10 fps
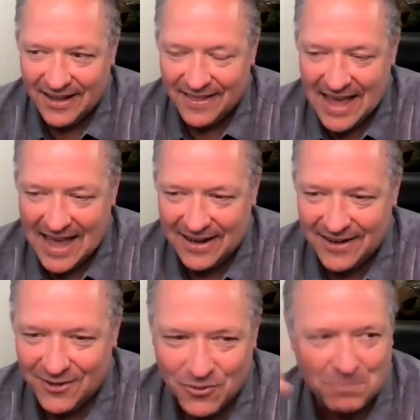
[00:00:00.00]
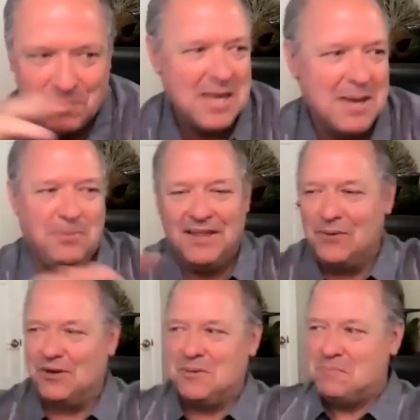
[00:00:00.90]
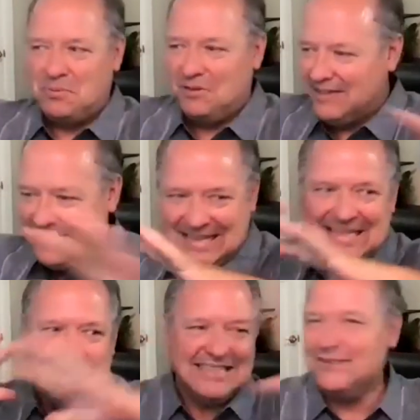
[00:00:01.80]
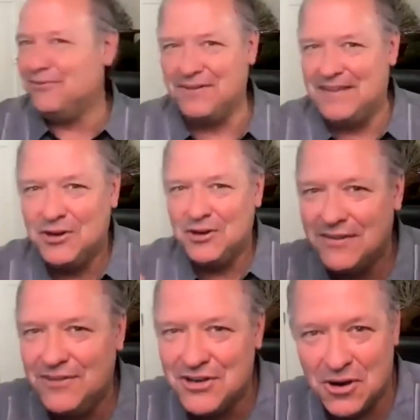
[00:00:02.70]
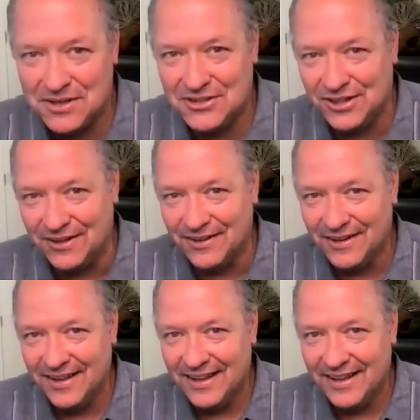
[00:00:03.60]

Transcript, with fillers: that were people that were completely different. They don't even know each other,